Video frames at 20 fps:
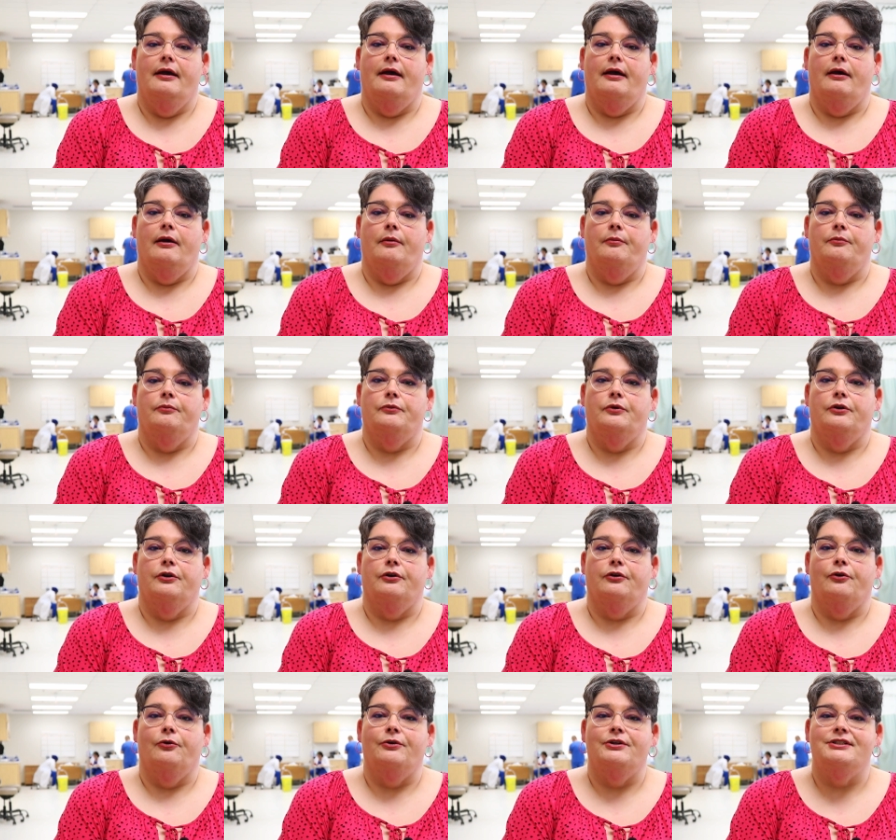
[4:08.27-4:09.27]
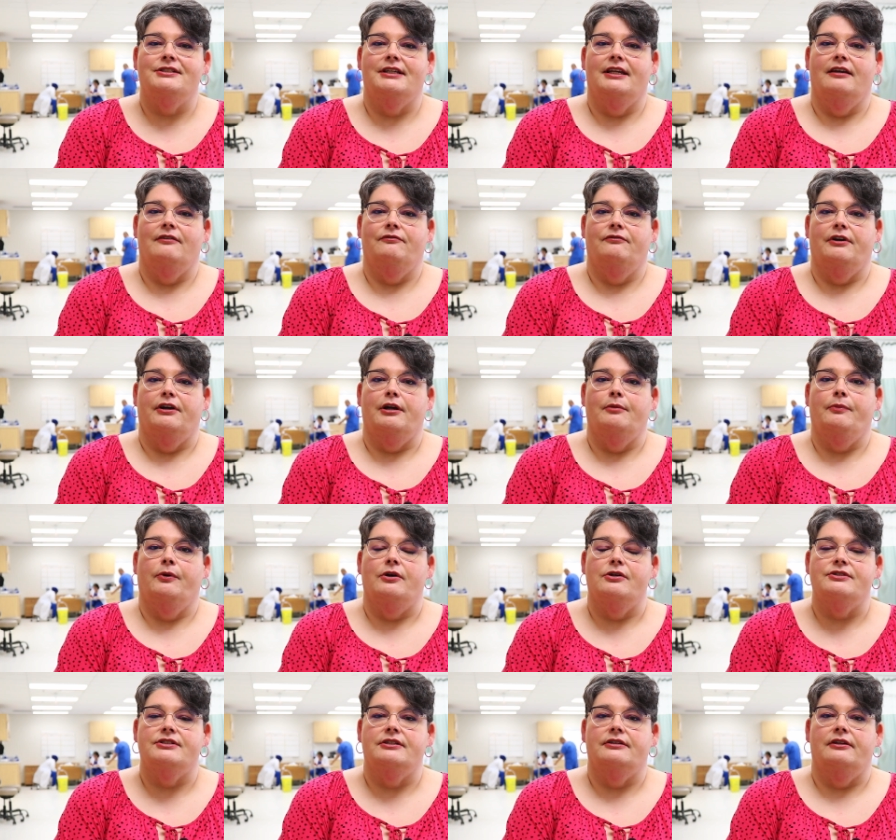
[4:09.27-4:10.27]
um, they're going to get very
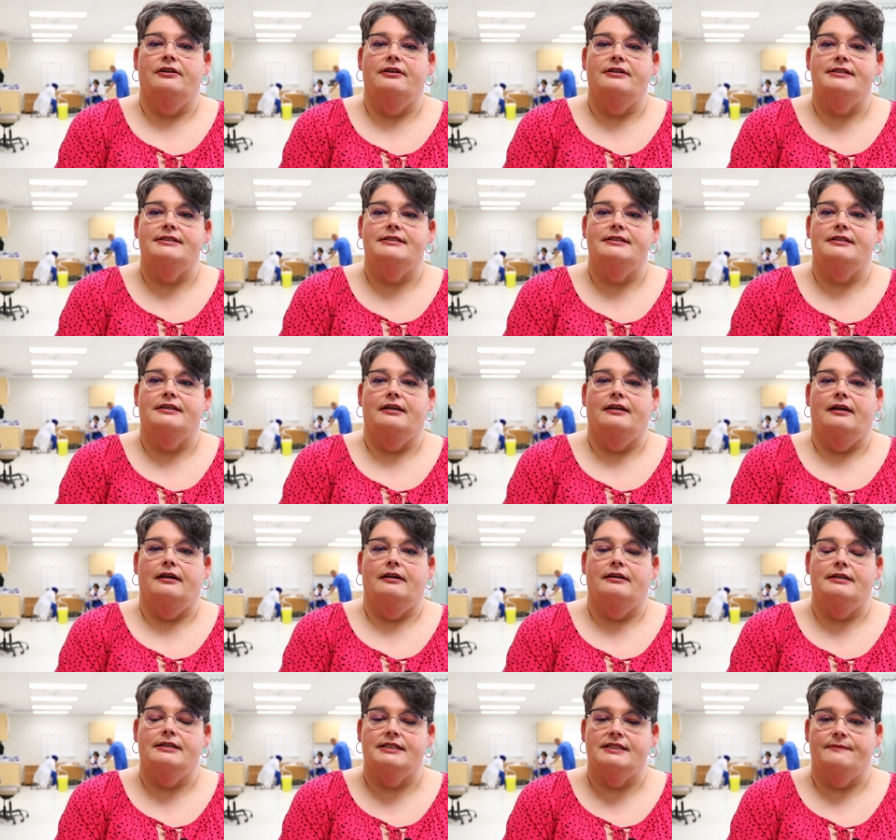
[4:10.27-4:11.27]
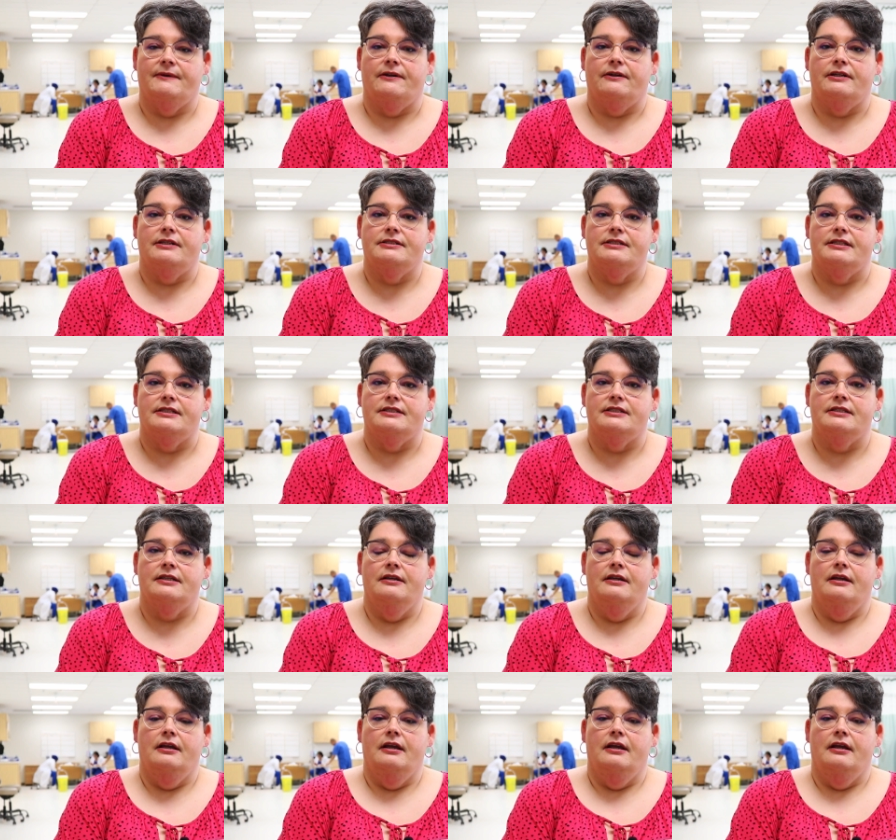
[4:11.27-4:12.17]
personalized uh, experiences.